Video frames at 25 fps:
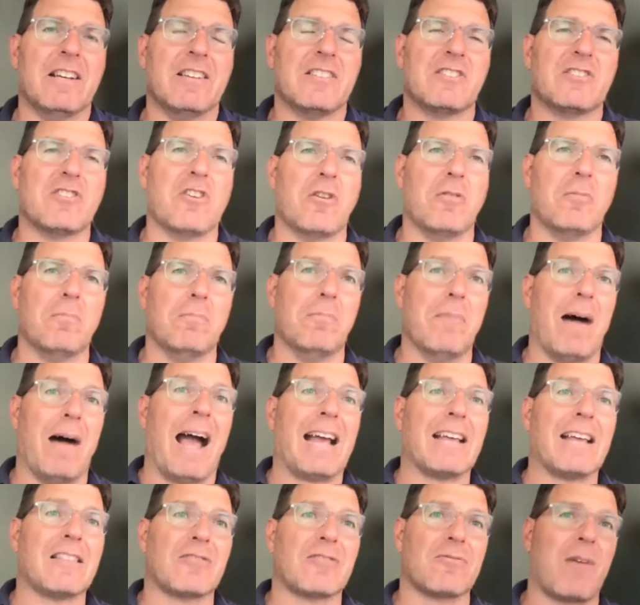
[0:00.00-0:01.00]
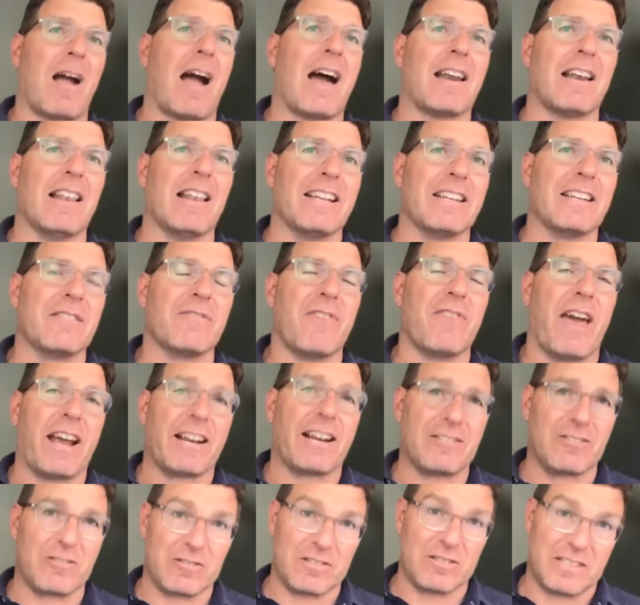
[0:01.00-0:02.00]
So my throttling
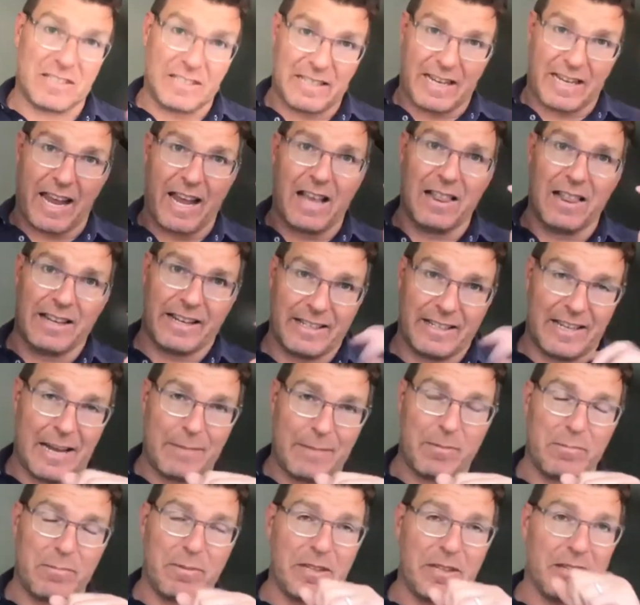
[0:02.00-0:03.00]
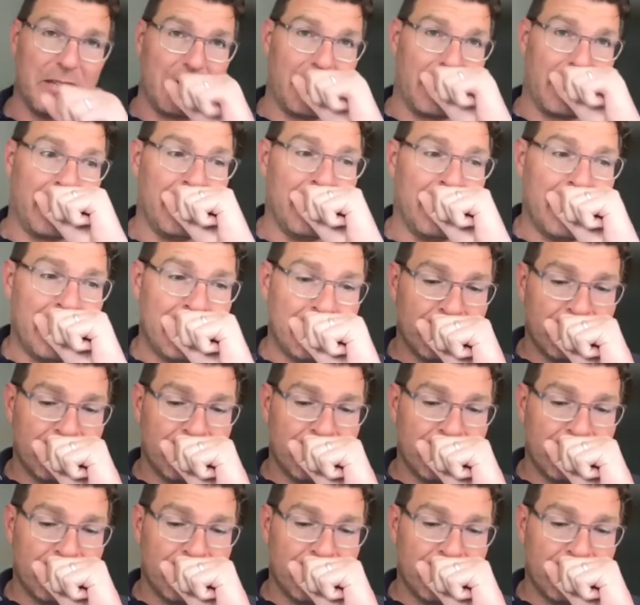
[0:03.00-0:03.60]
factor and scaling capability